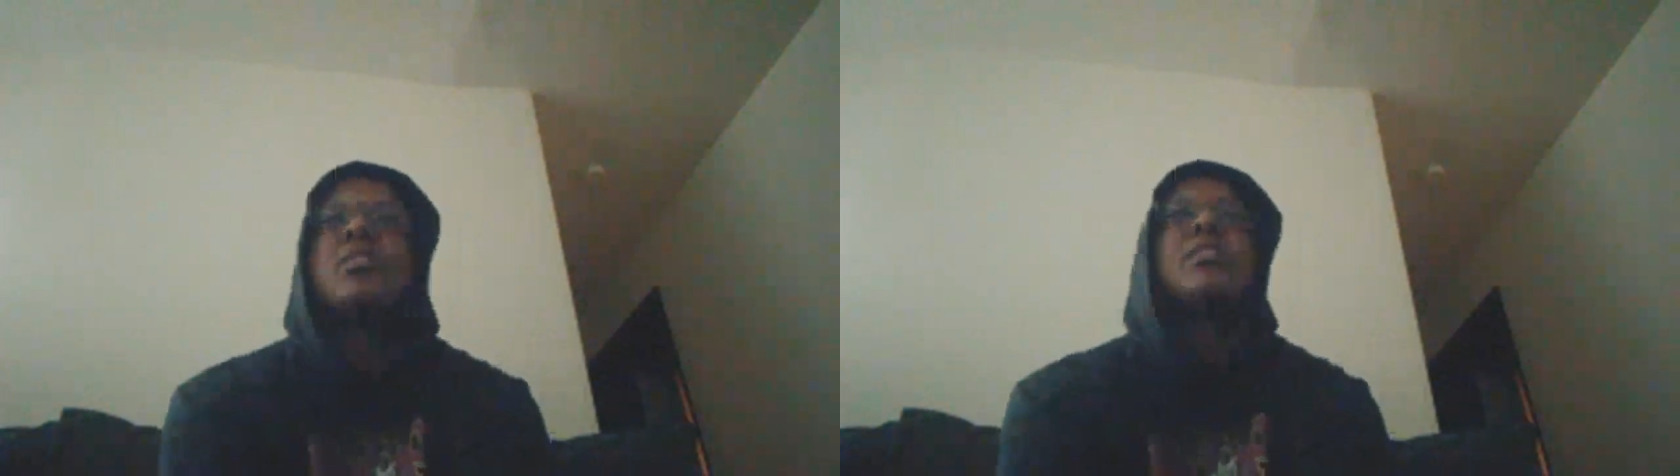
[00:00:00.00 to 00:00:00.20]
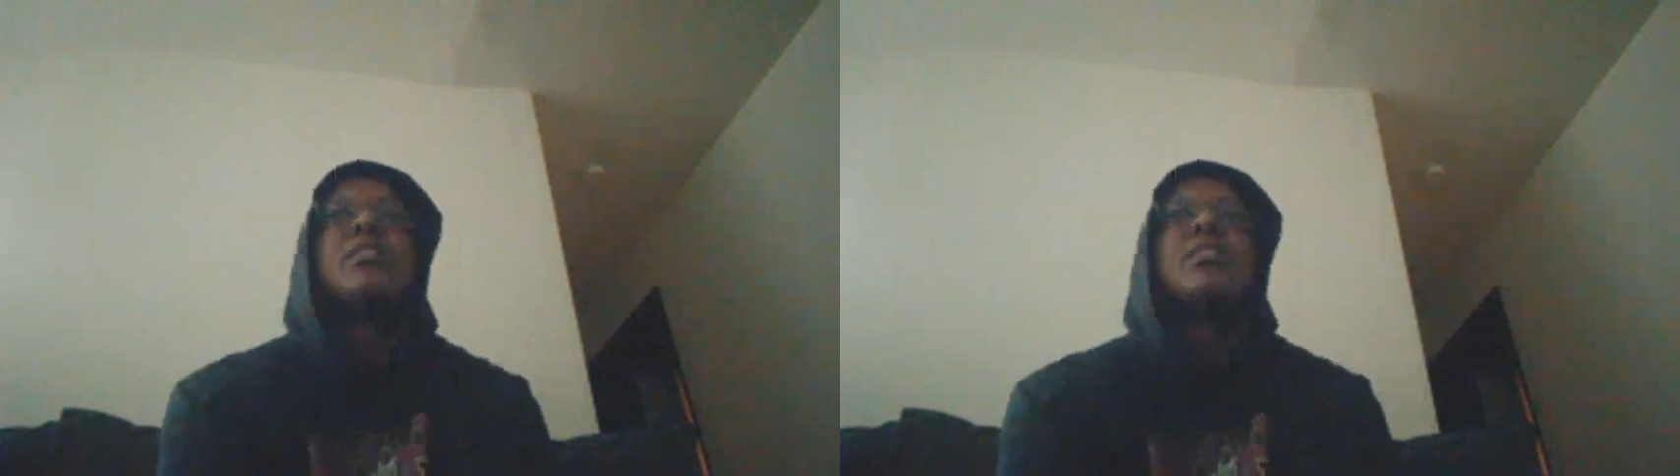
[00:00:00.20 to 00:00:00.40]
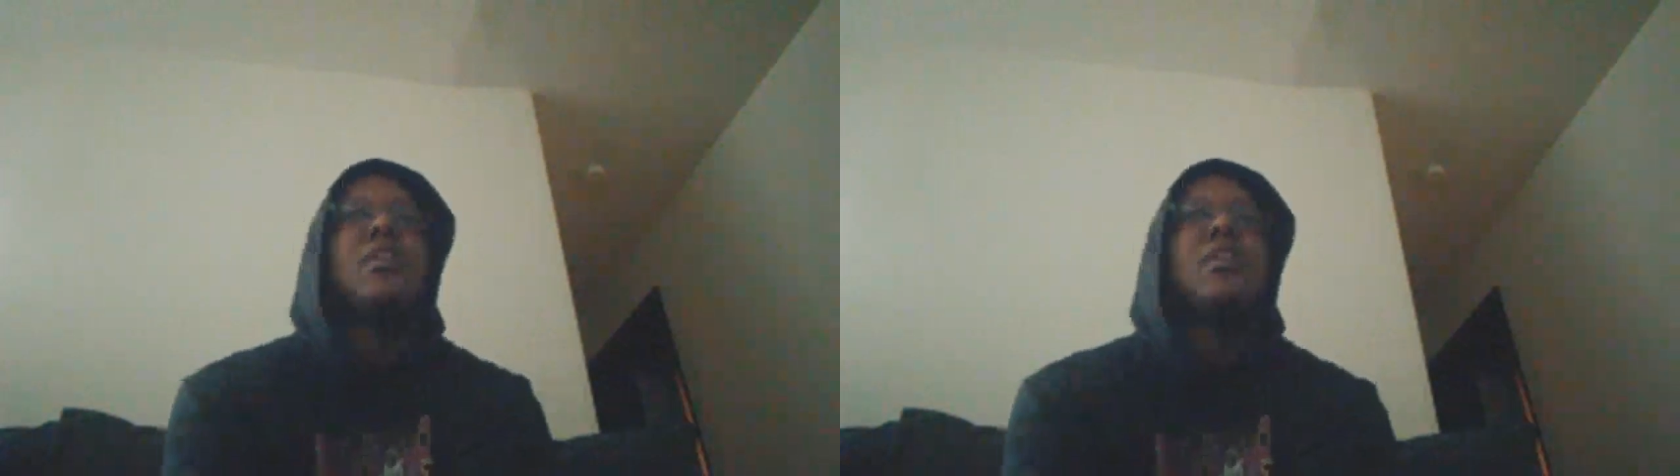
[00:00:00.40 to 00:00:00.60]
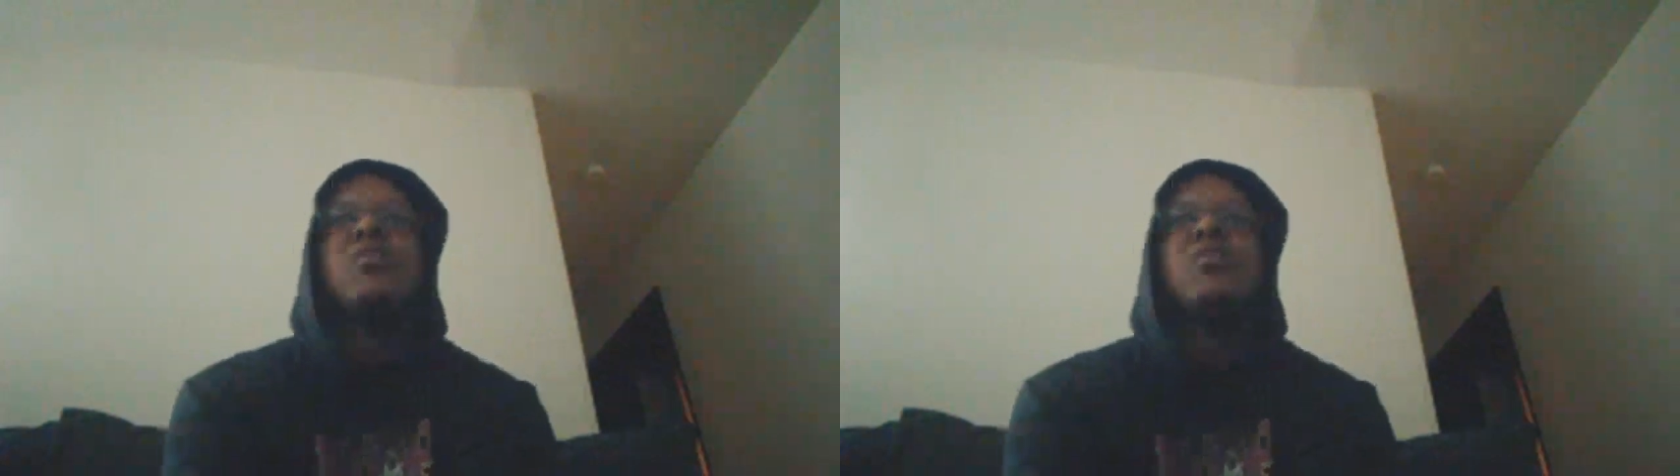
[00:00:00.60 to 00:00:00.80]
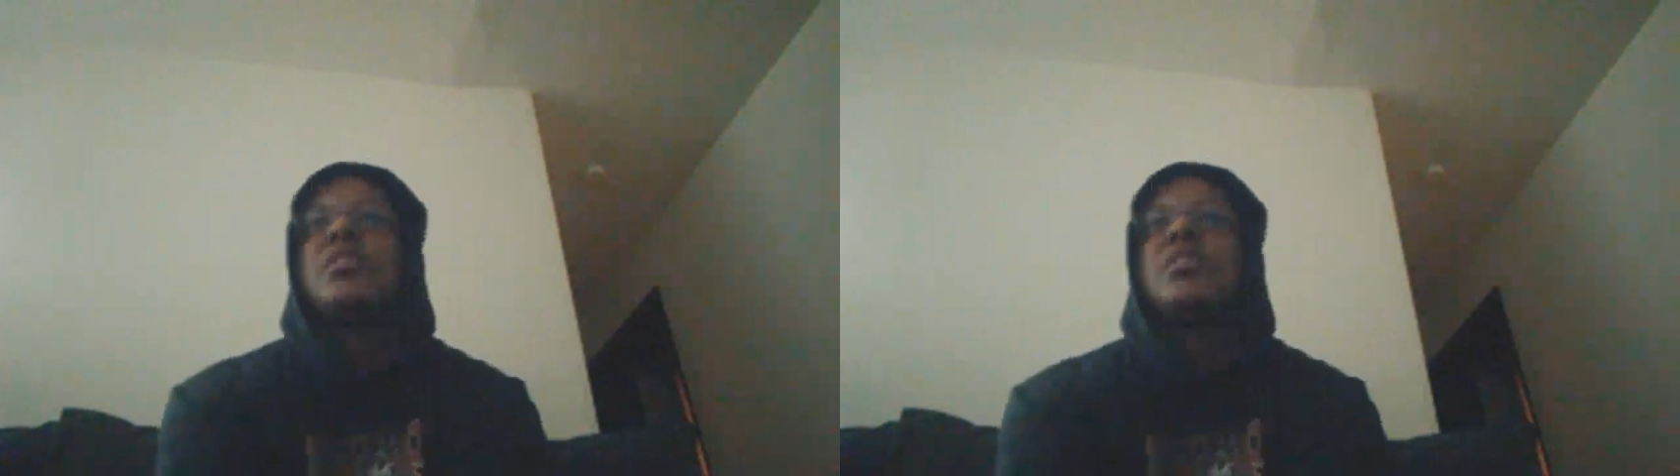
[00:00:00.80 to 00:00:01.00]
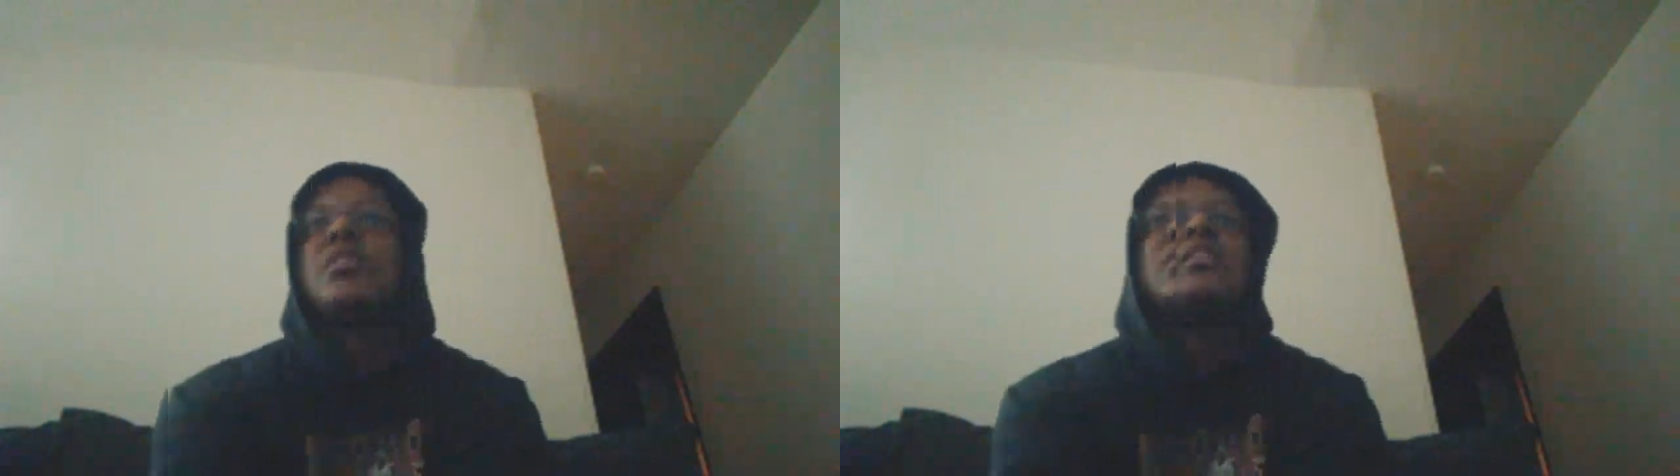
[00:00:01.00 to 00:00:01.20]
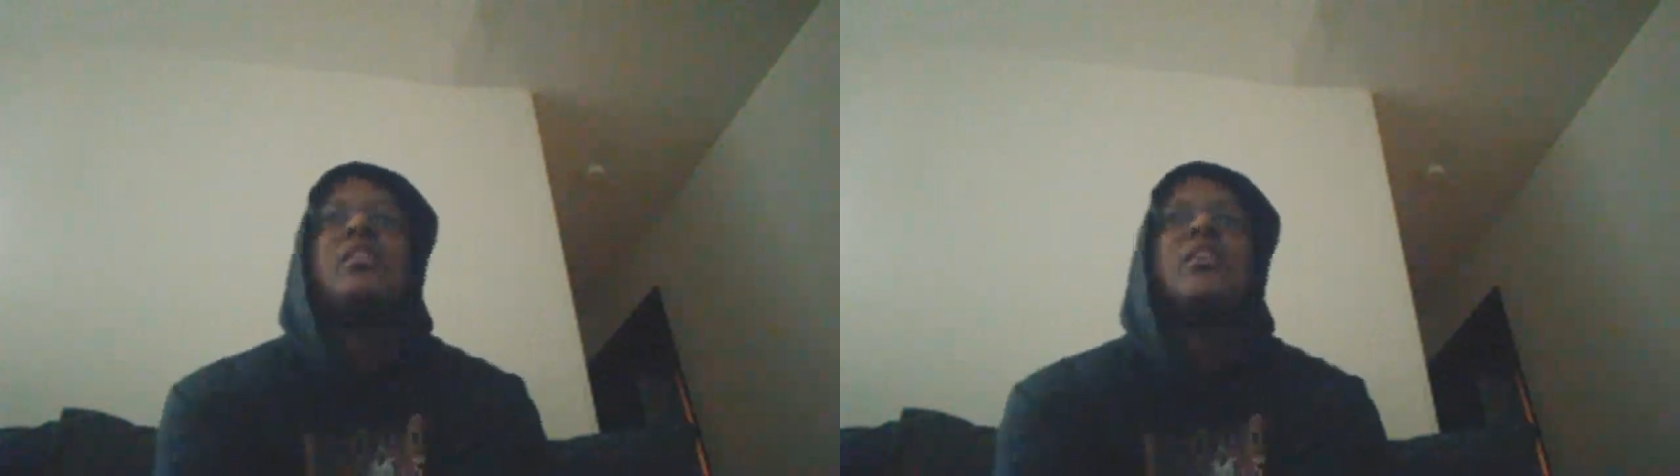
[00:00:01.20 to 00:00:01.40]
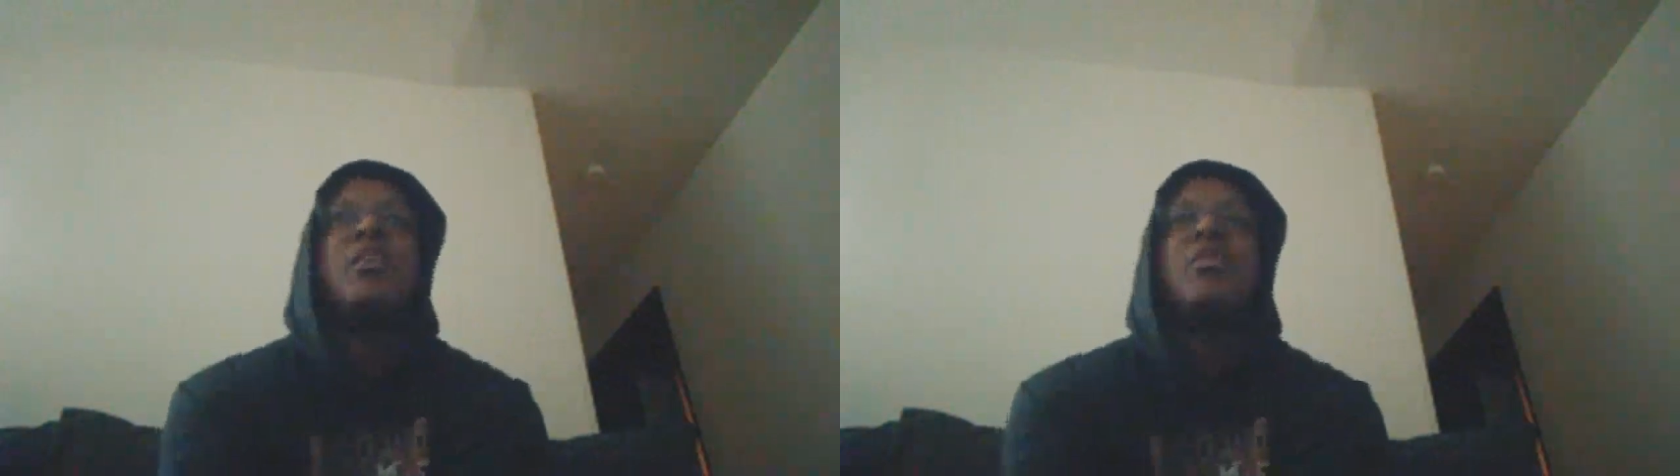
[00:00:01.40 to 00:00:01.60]
and over and
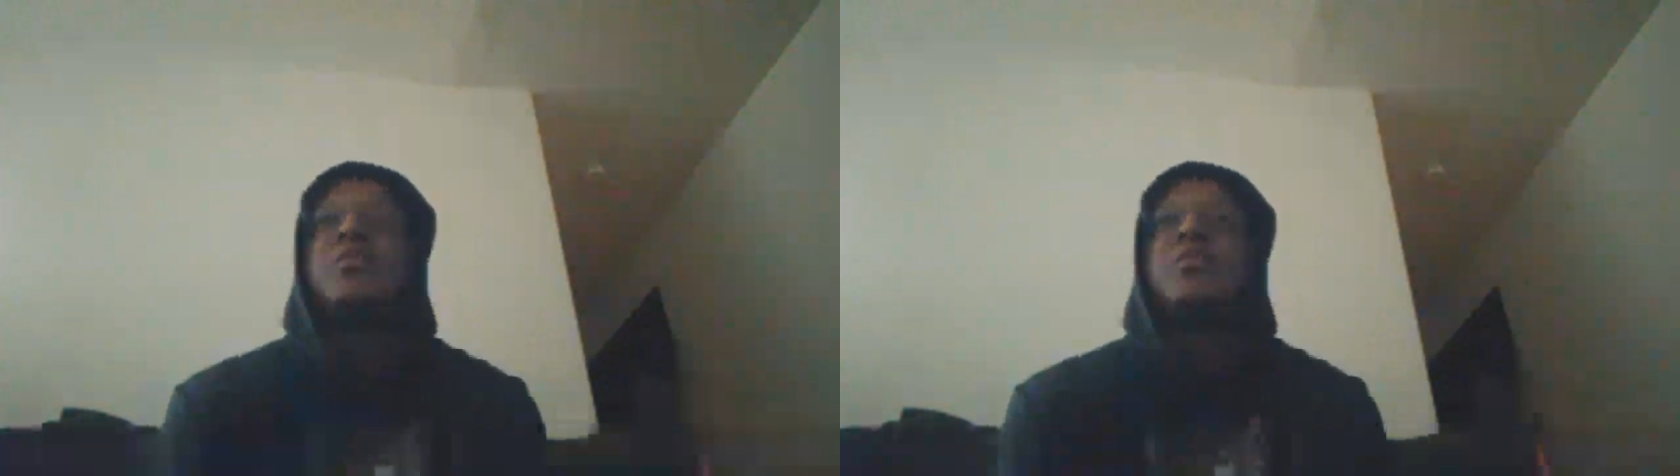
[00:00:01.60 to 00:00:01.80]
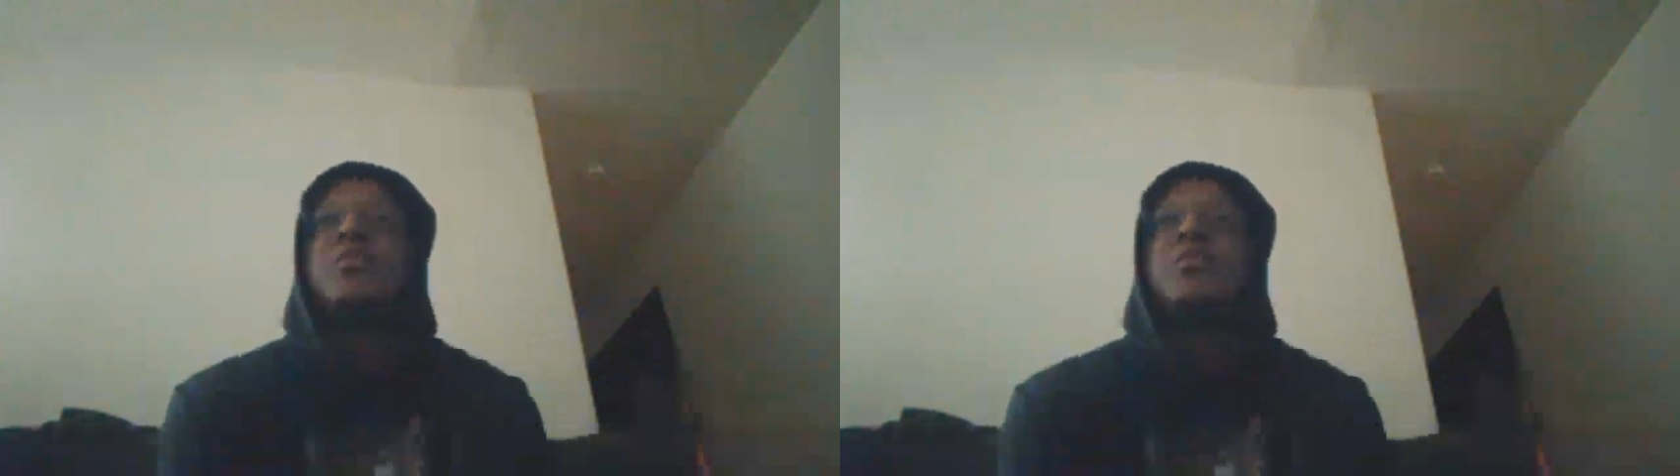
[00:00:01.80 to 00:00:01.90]
over.